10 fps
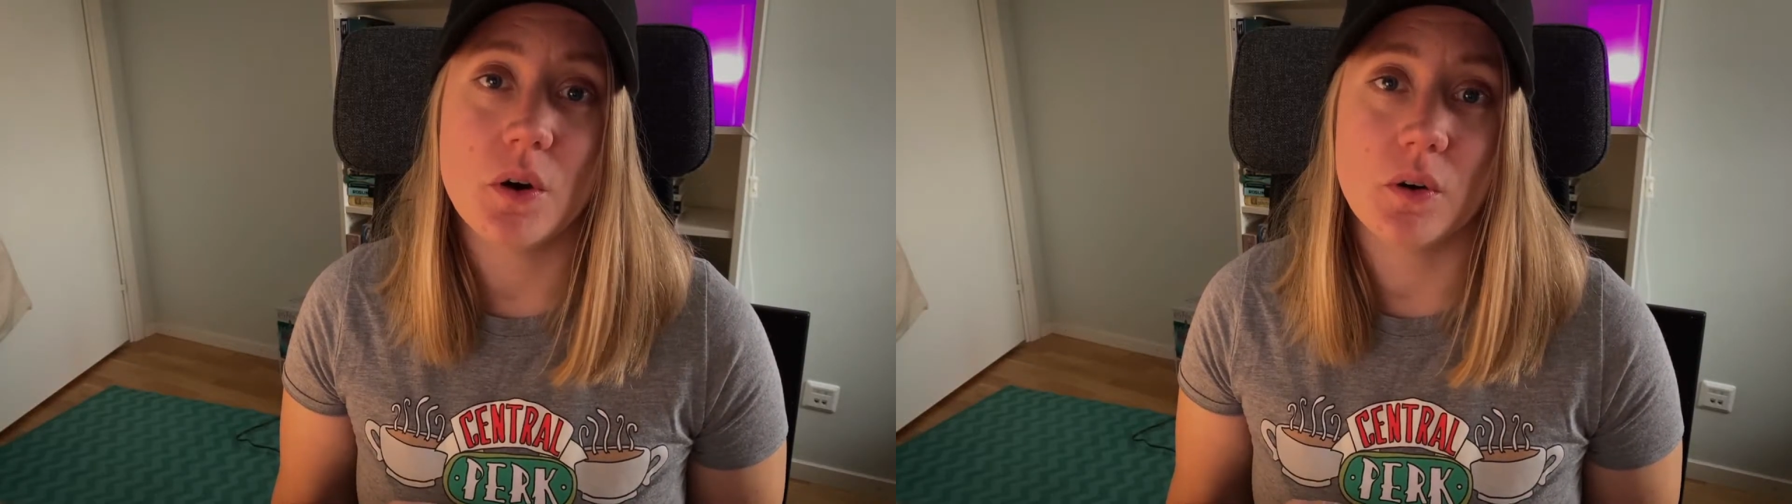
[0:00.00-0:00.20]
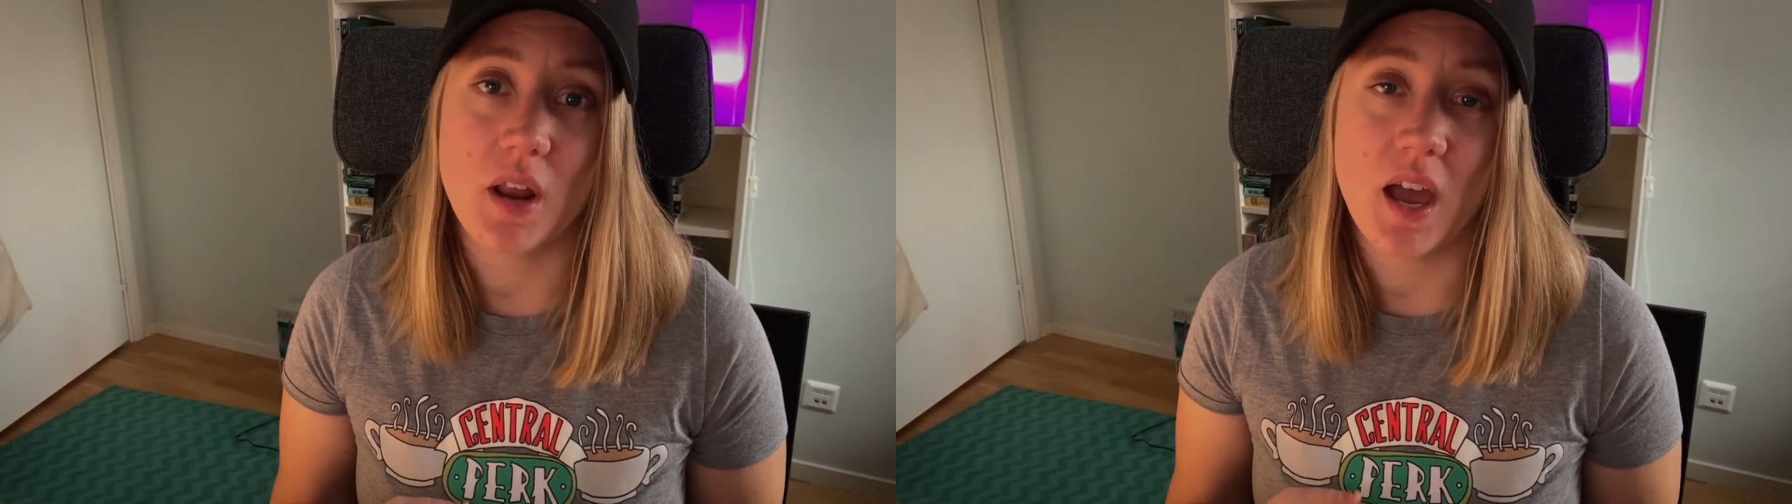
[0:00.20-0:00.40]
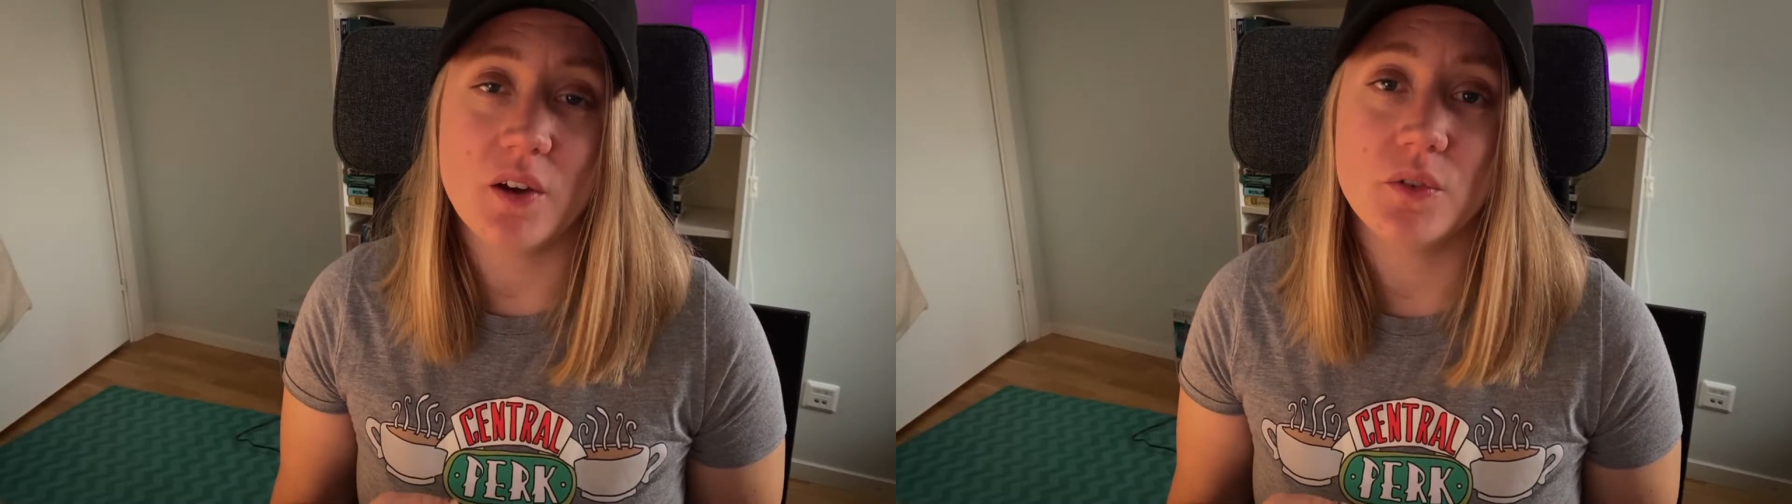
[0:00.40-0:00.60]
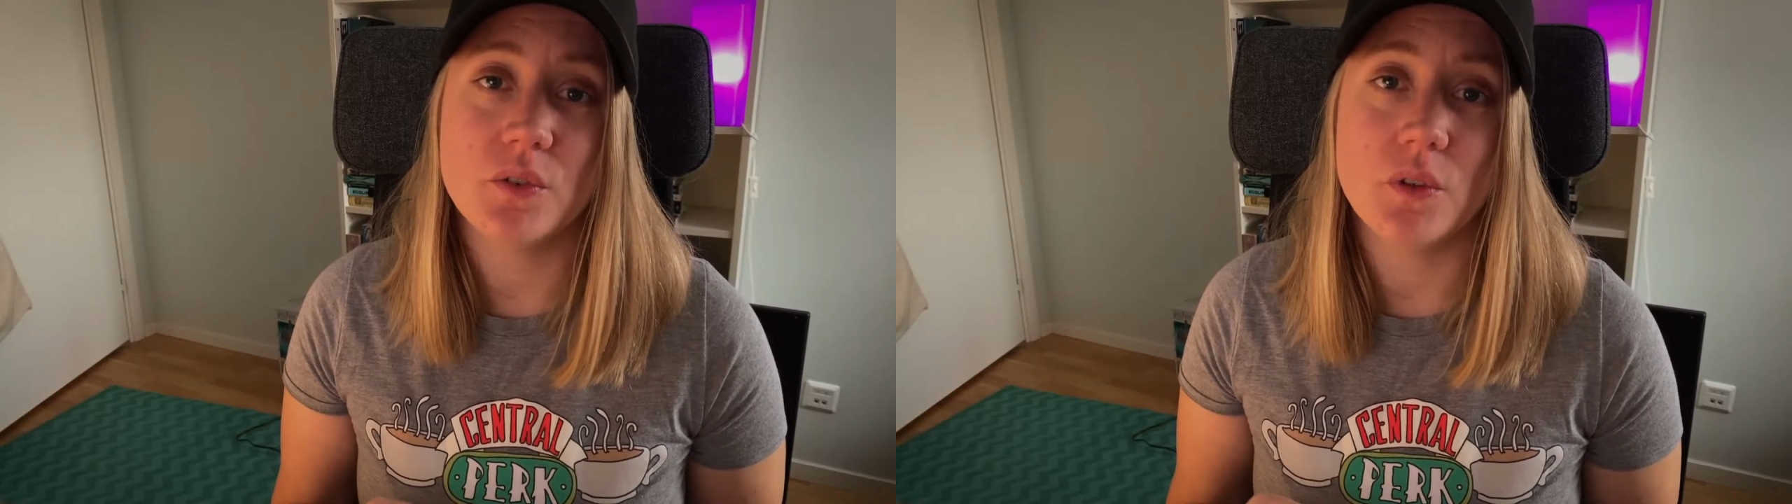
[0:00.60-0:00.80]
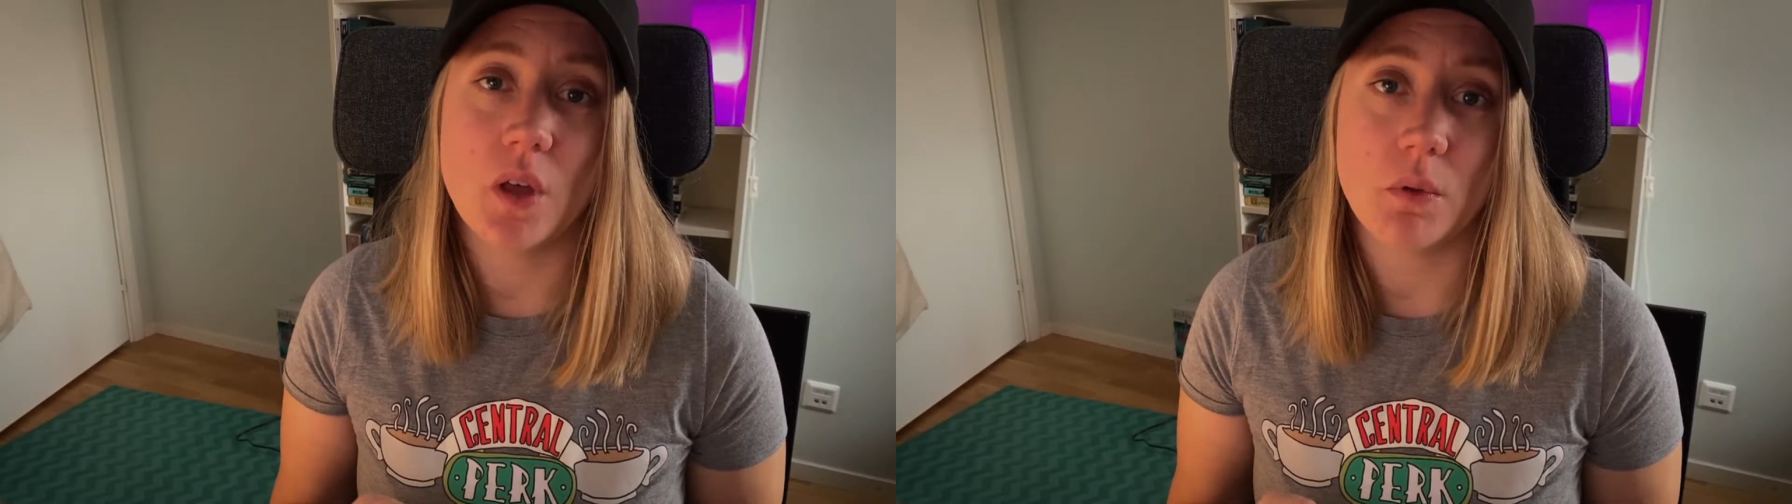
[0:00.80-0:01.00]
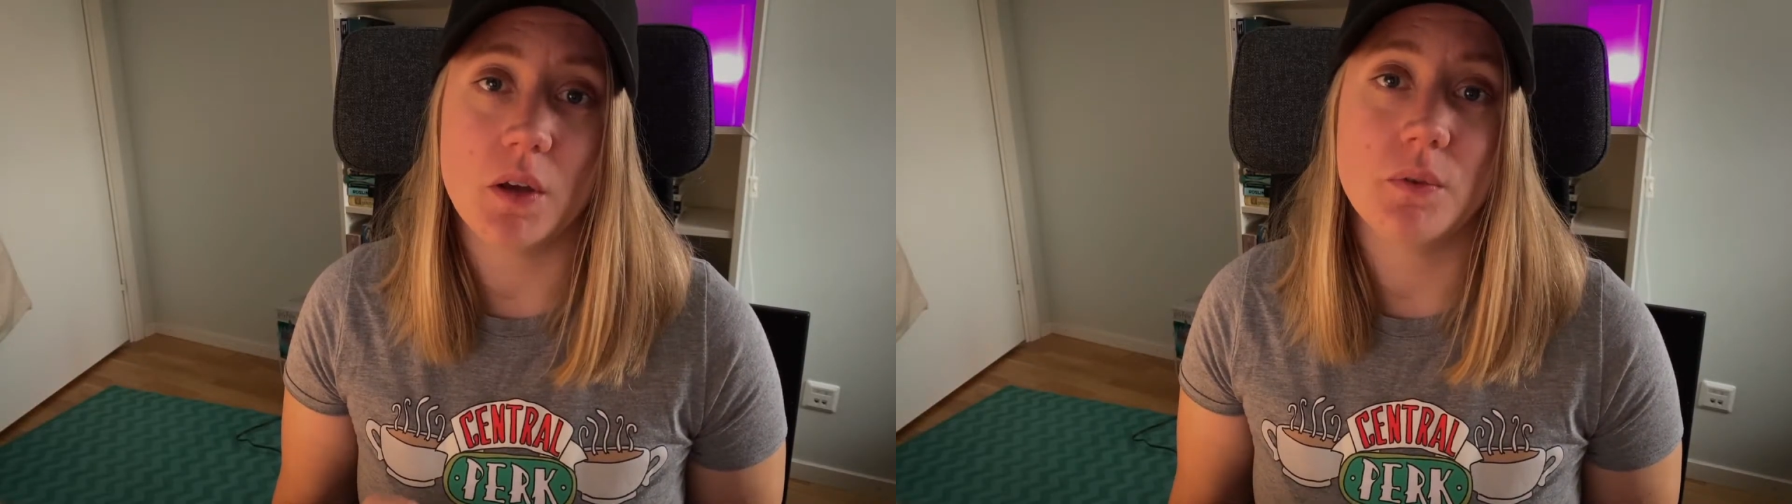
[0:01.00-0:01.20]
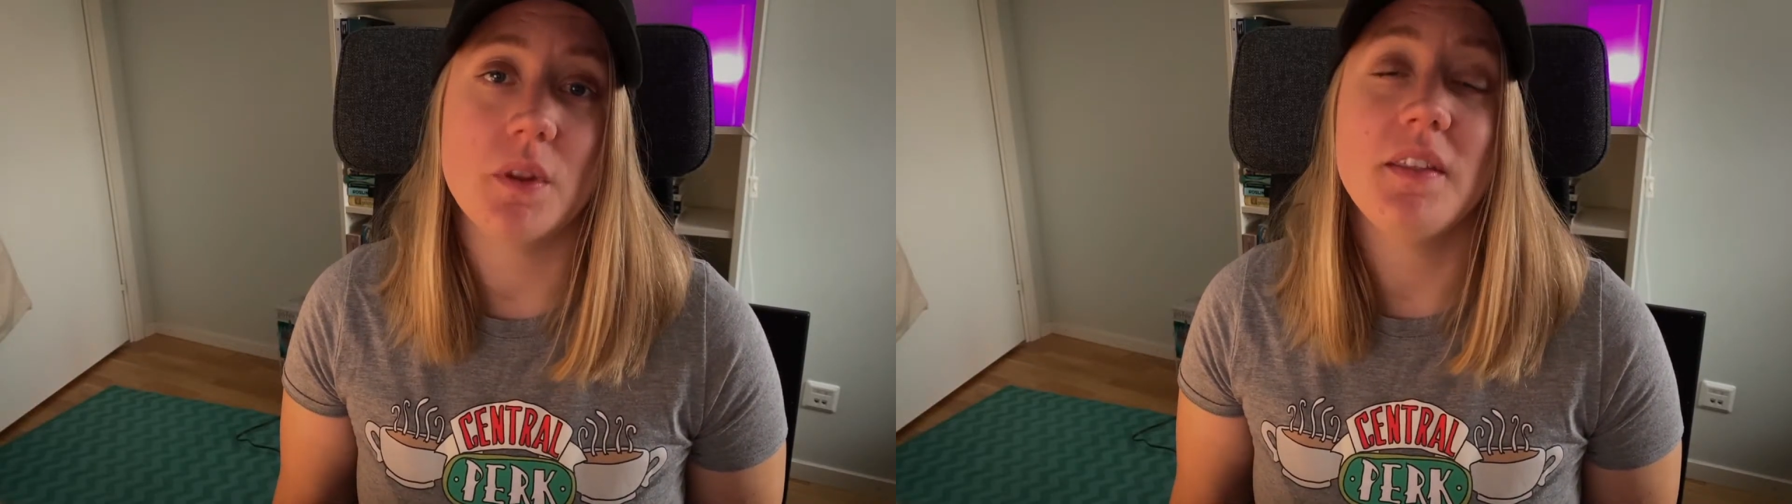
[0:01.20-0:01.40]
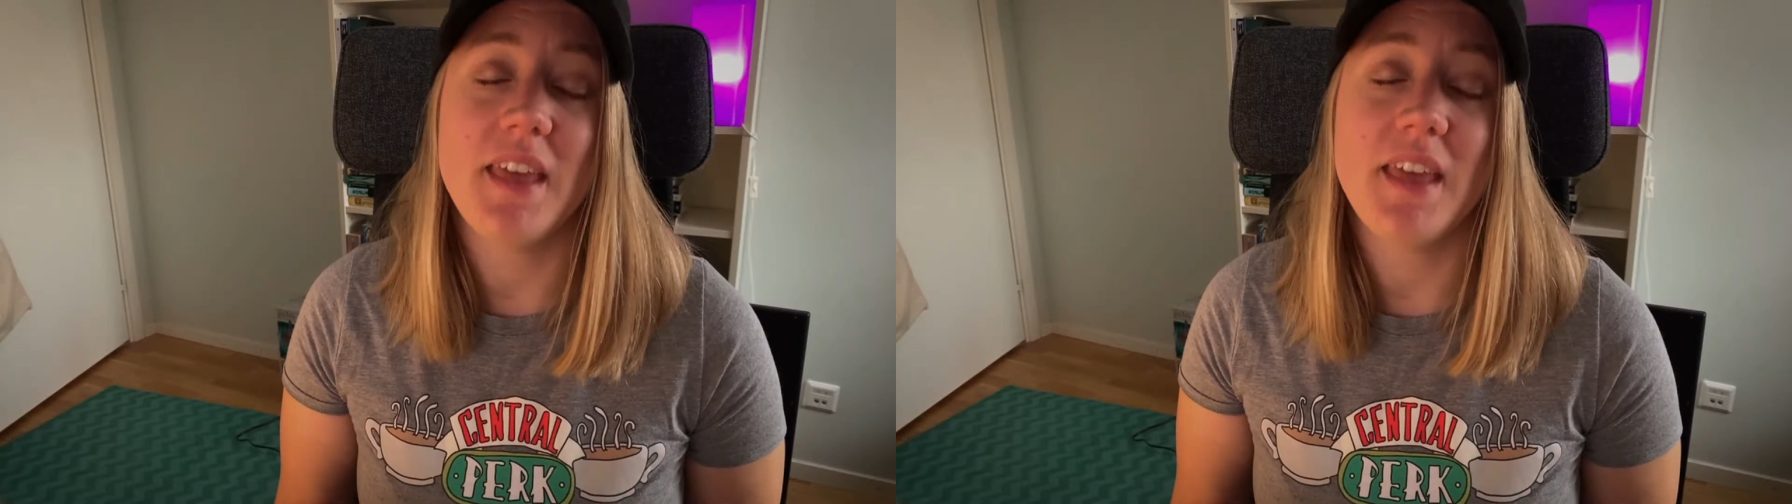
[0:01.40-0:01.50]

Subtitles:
on how to download the